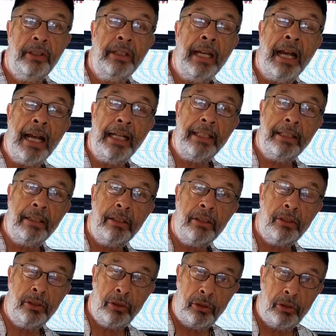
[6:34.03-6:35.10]
the
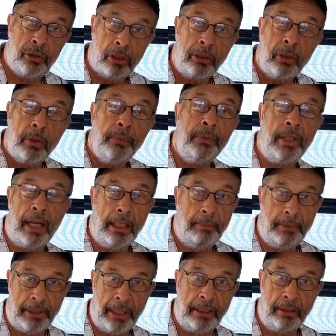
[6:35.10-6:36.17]
idle shut-off time
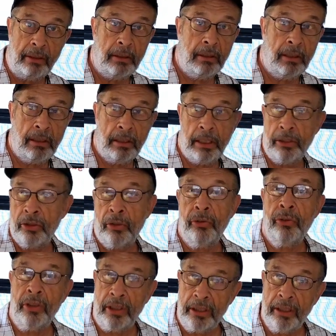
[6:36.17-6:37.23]
yet,
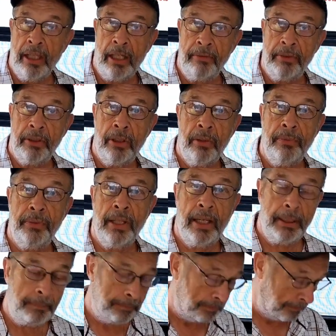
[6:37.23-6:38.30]
just didn't have enough time.